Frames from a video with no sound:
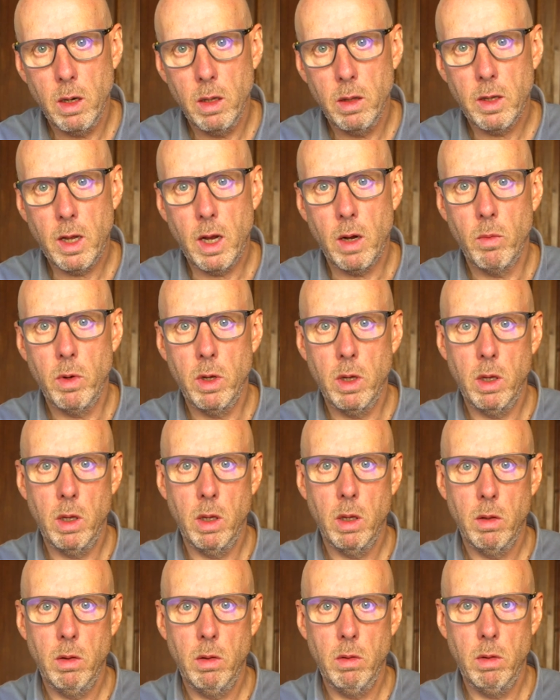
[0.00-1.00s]
in that
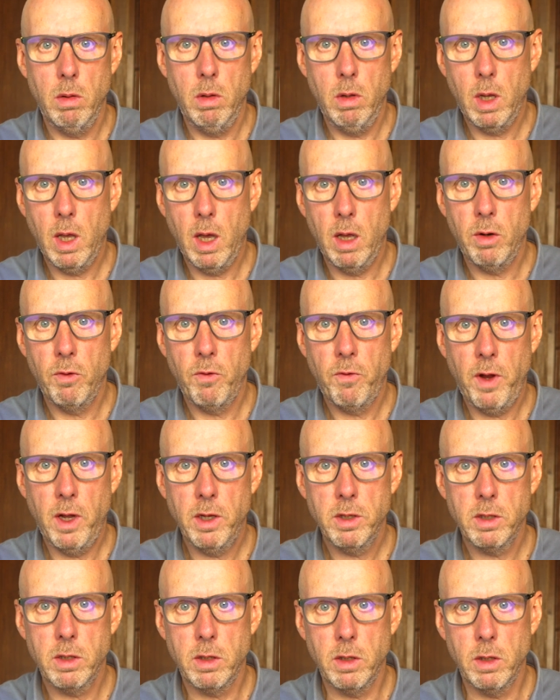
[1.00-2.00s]
way, you're getting
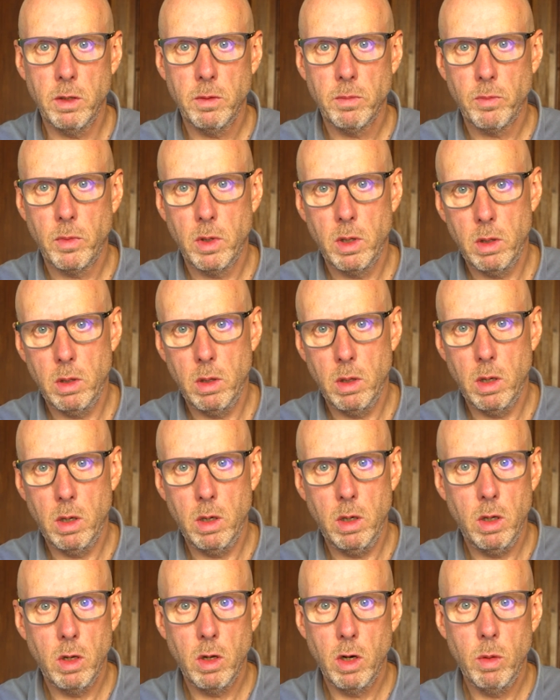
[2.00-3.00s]
faster
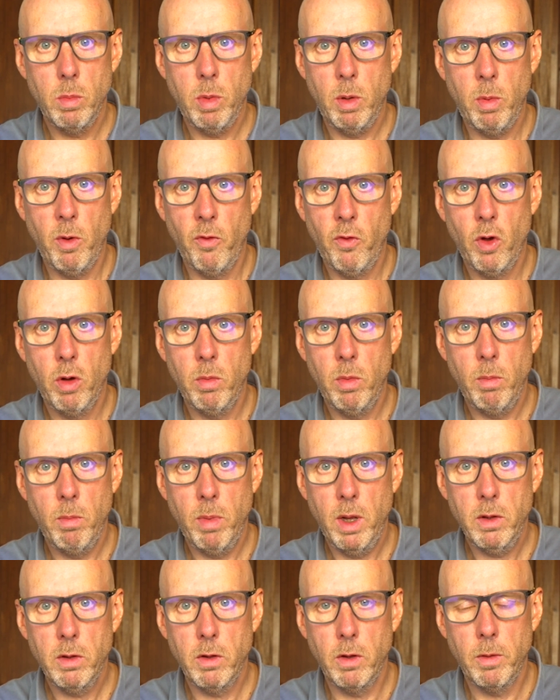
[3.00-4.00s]
and you're going to be performing
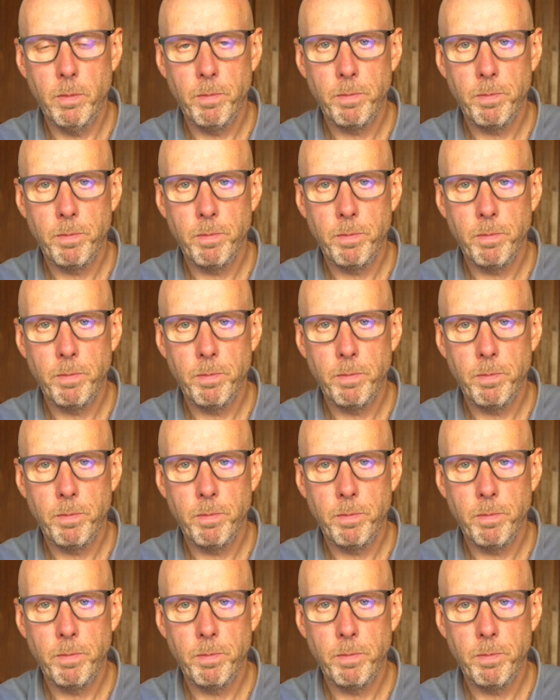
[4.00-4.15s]
better.